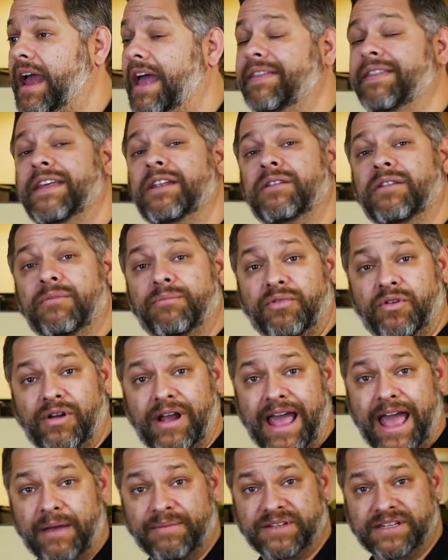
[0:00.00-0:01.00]
And then
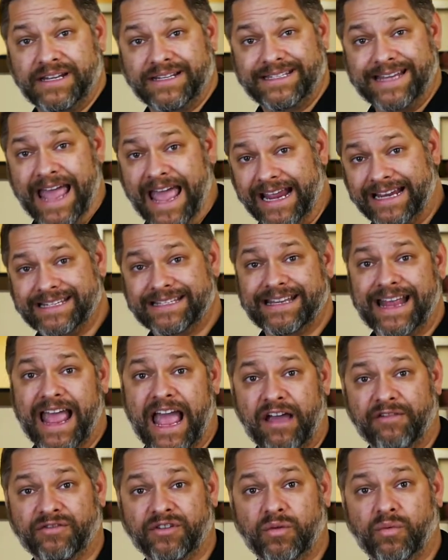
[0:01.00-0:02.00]
perhaps a text
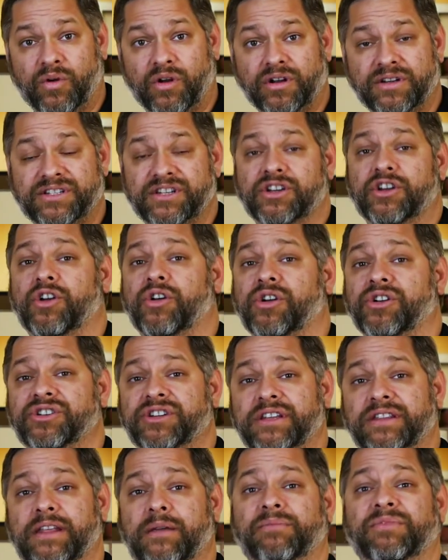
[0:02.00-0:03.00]
afterwards
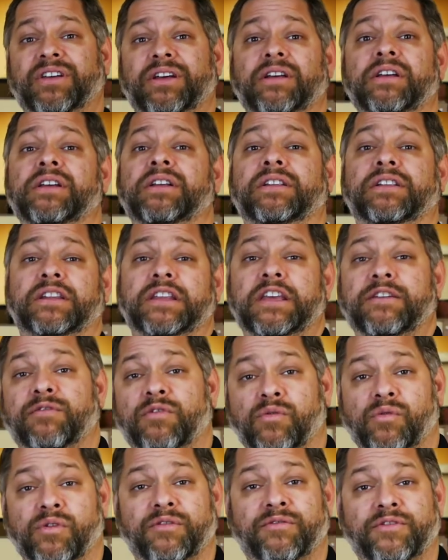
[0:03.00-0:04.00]
encouraging them to leave
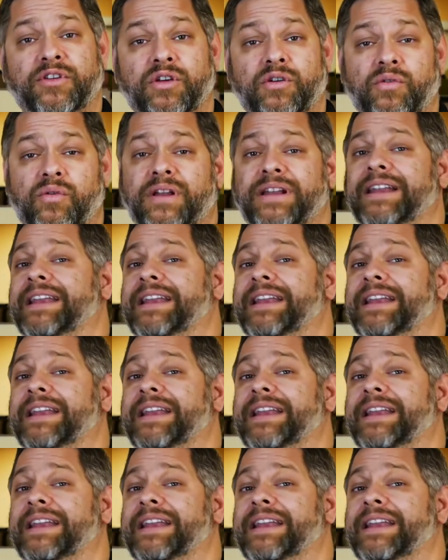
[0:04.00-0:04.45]
a review and